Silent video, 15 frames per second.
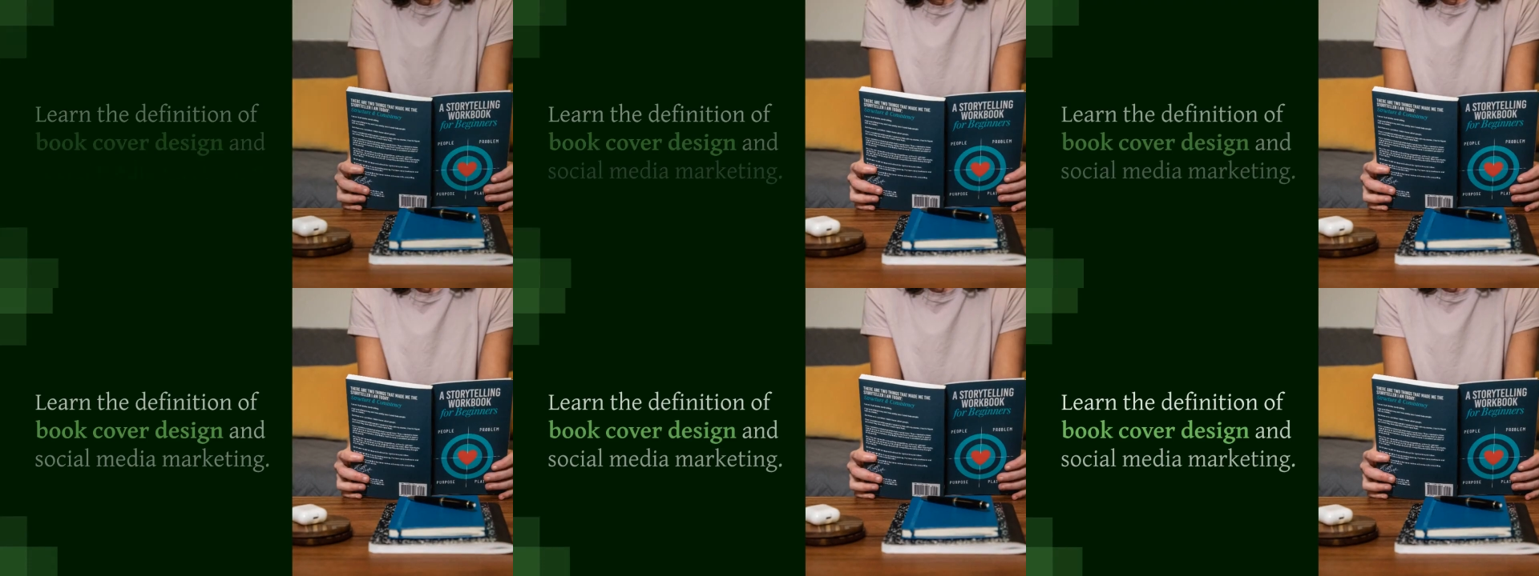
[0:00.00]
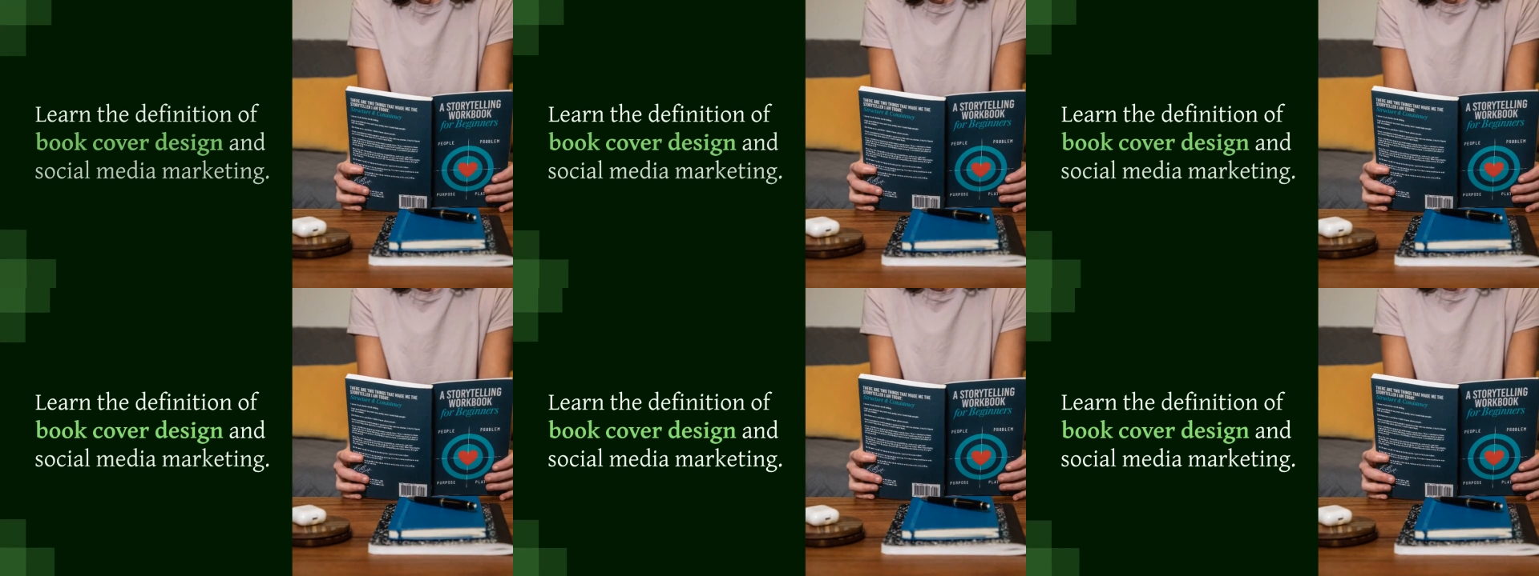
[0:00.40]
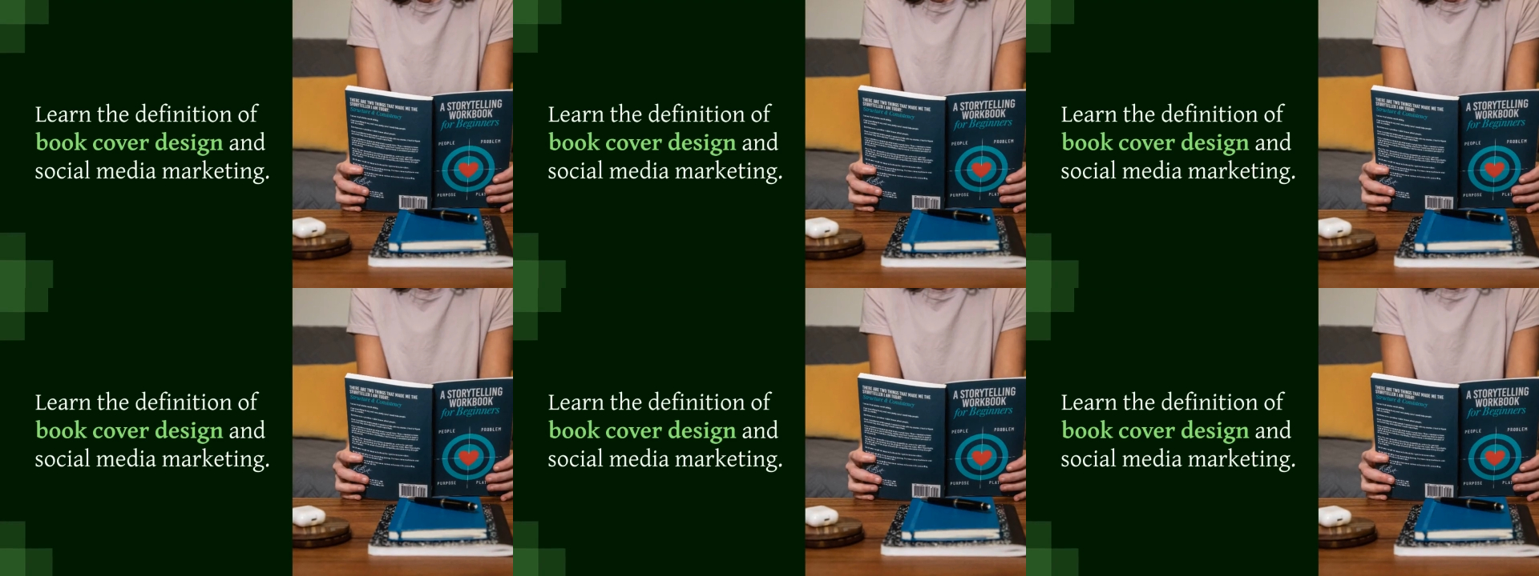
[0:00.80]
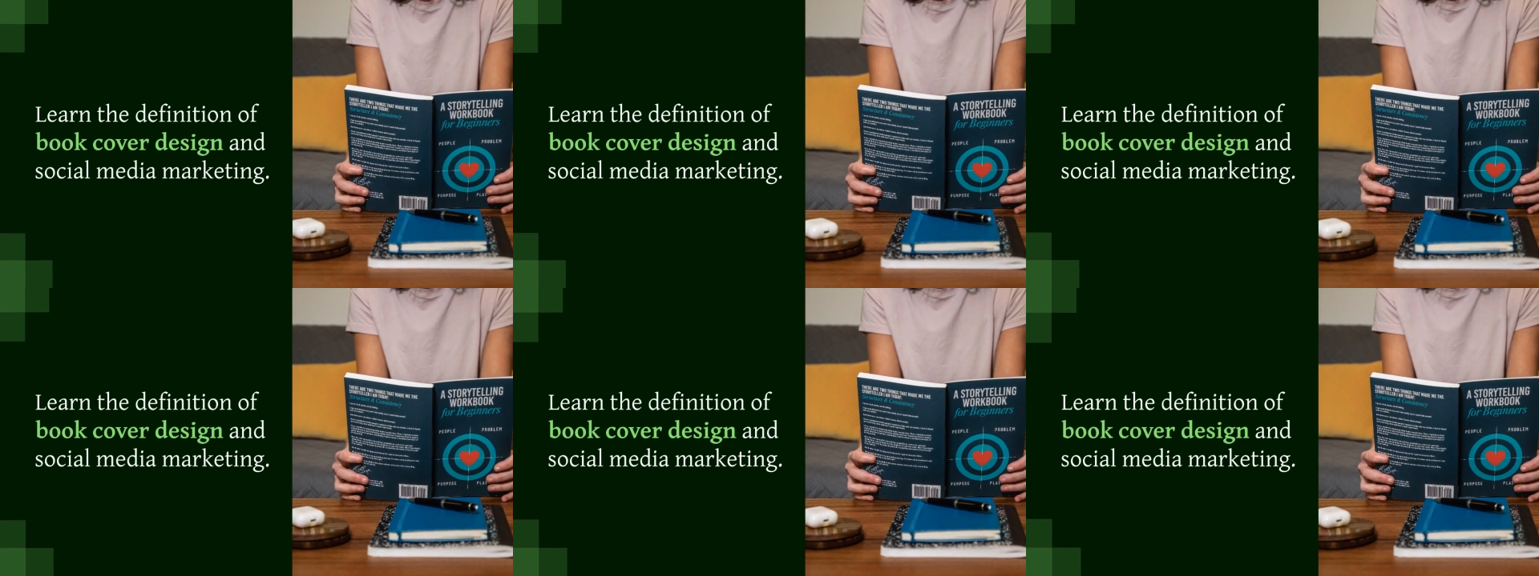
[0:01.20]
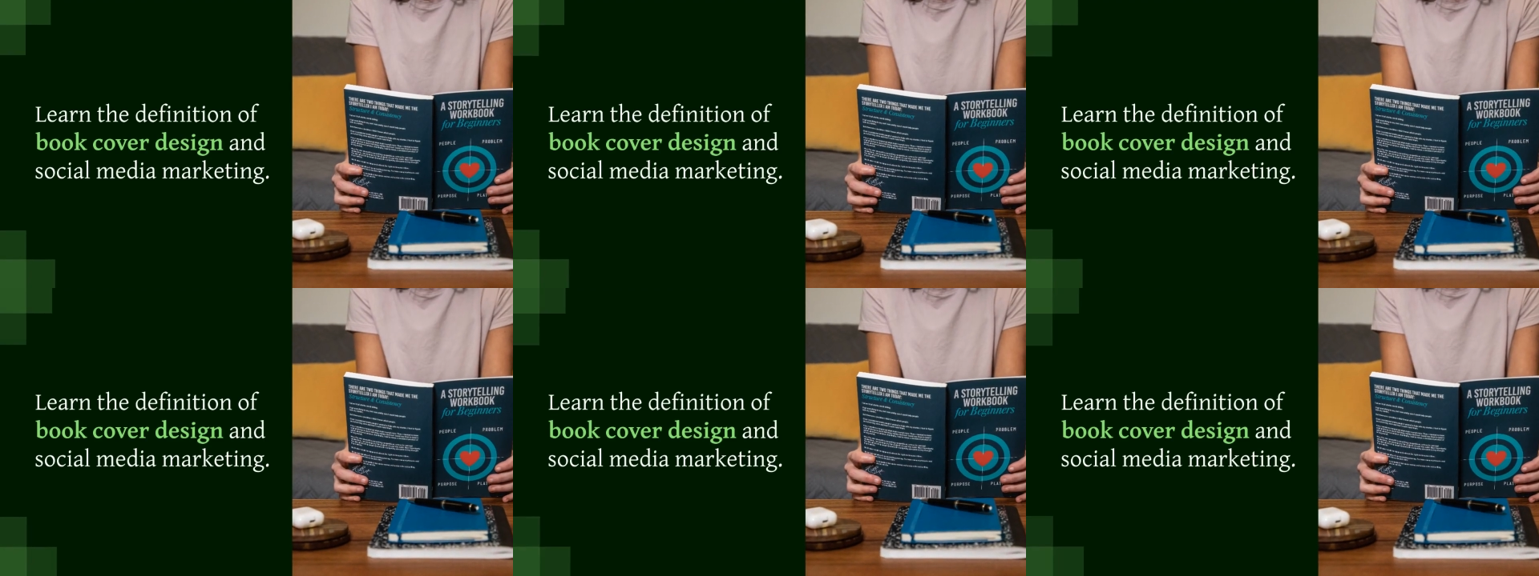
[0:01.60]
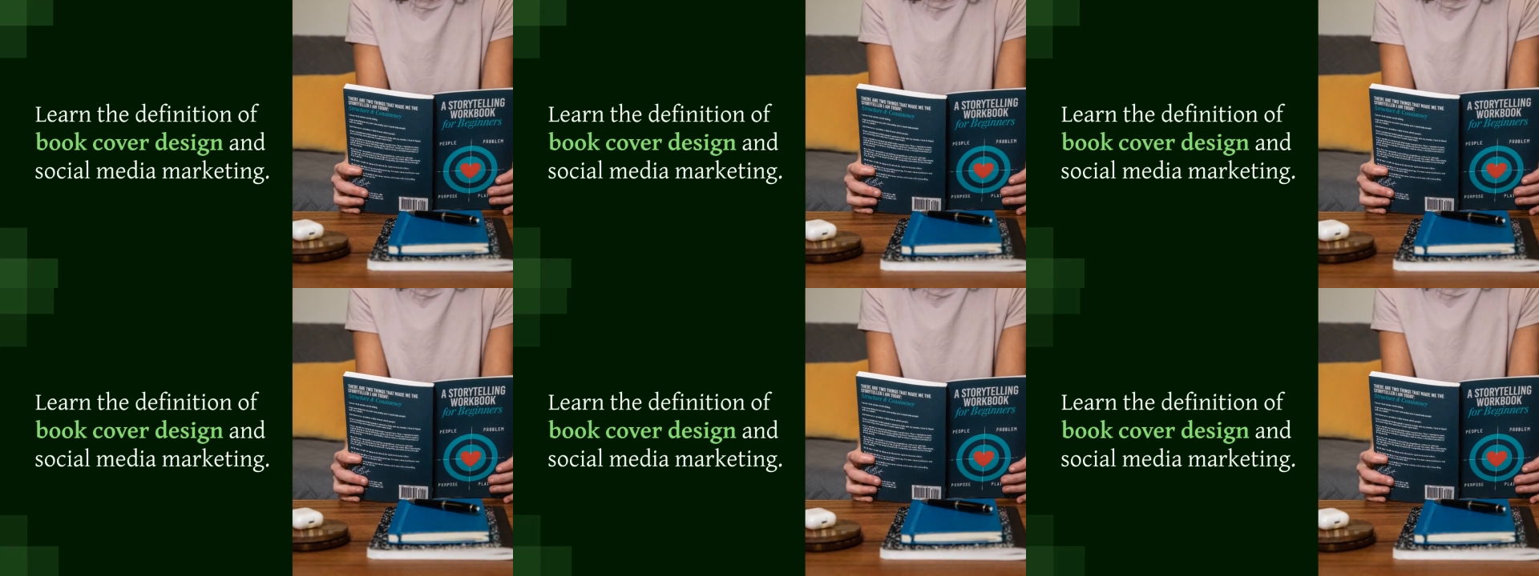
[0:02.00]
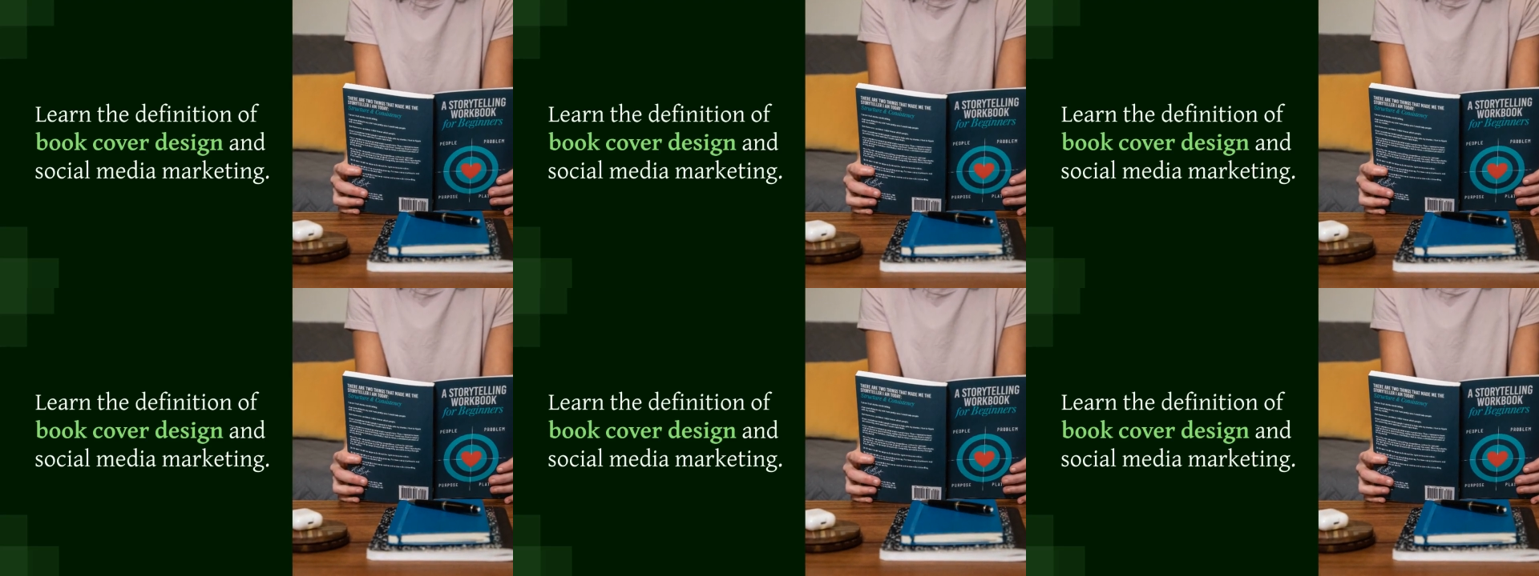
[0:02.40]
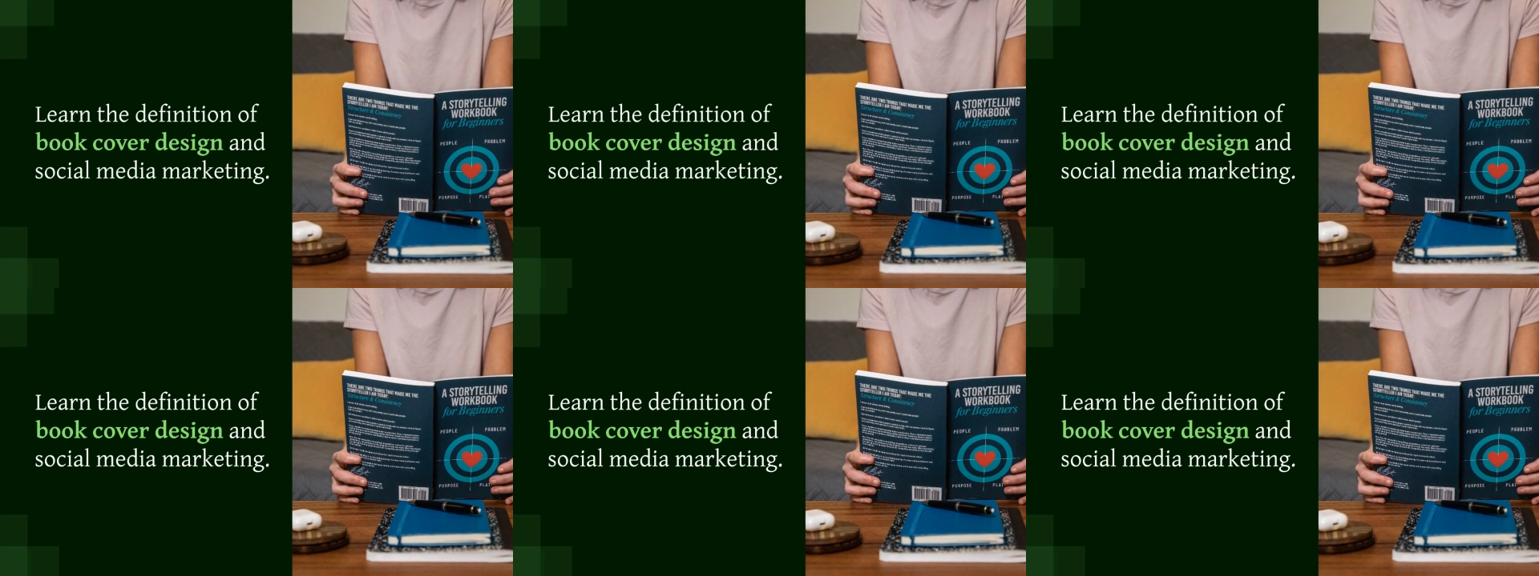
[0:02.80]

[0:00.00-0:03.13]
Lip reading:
[unreadable: no face in view]